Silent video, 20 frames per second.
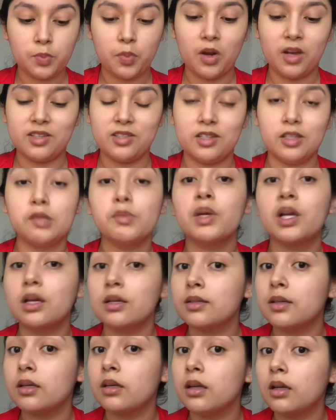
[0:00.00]
process
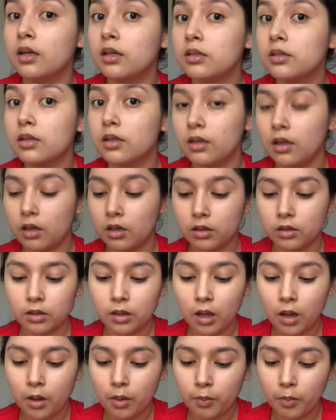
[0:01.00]
because it is a long
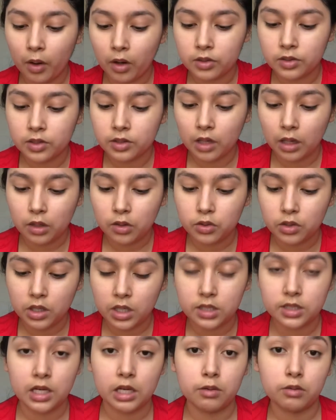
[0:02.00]
process. I
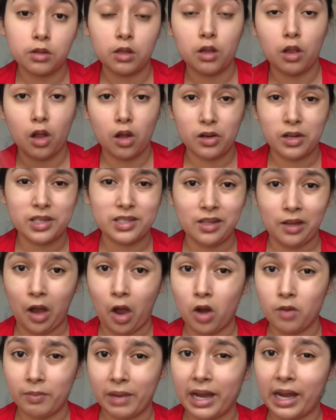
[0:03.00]
usually take the longest
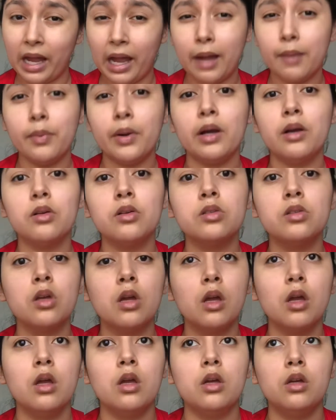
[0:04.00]
on my eyebrows,
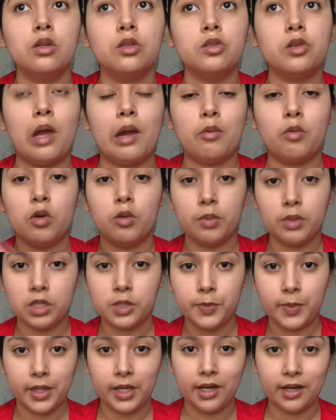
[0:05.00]
so I will be
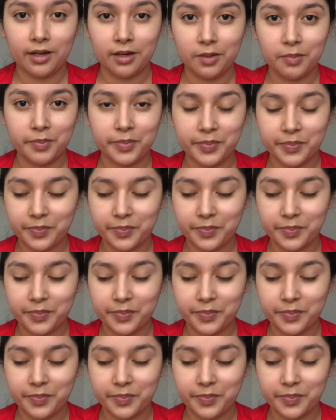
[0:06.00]
speeding it up.